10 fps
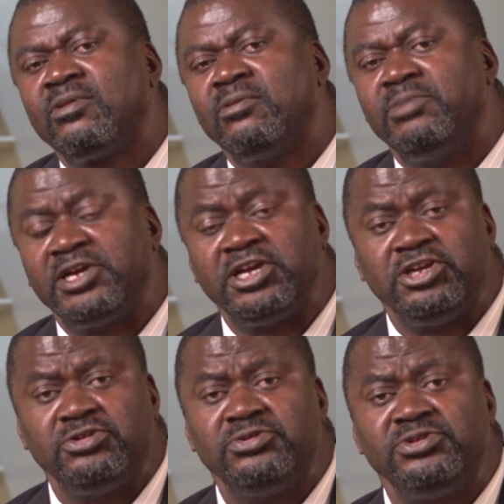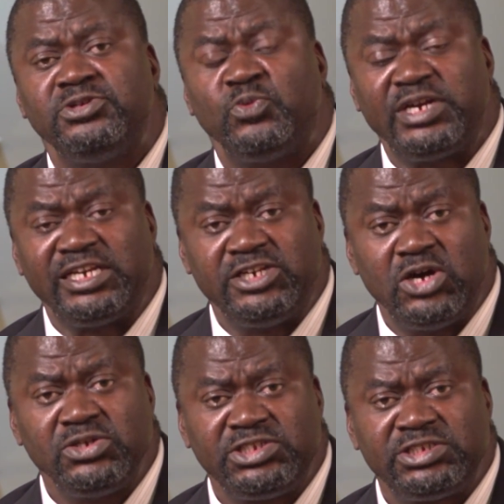bringing you your weekly
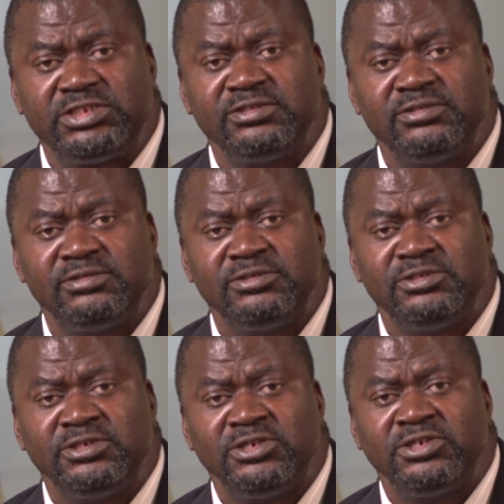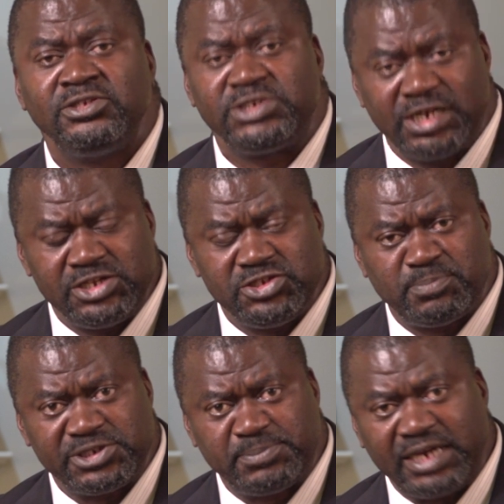dose. Challenge your
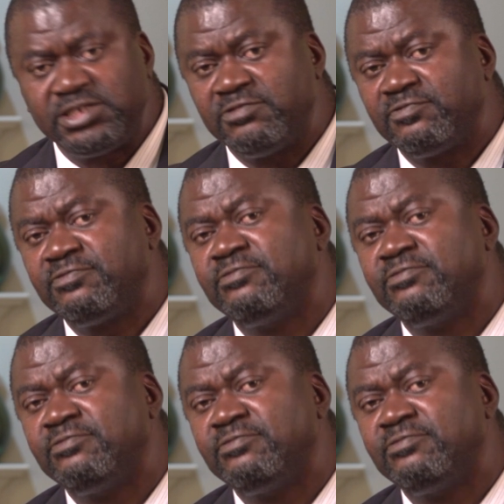perspective.